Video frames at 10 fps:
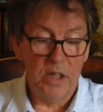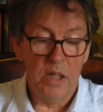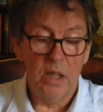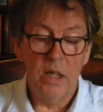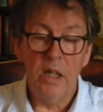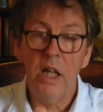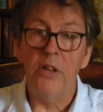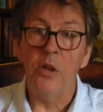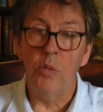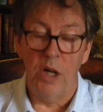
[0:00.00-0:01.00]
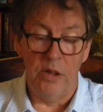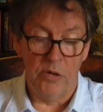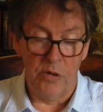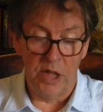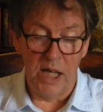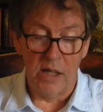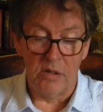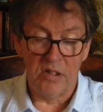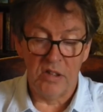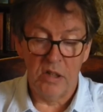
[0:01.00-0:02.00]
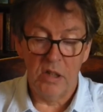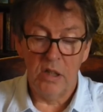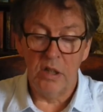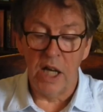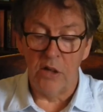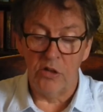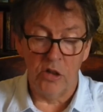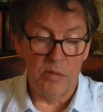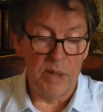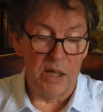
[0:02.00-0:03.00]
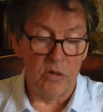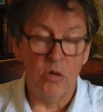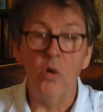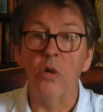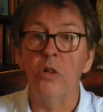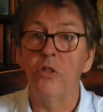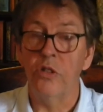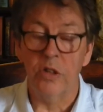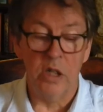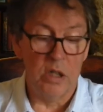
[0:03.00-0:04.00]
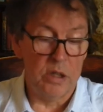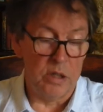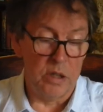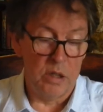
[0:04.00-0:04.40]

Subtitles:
He led the way through the house and out at the back door into the garden.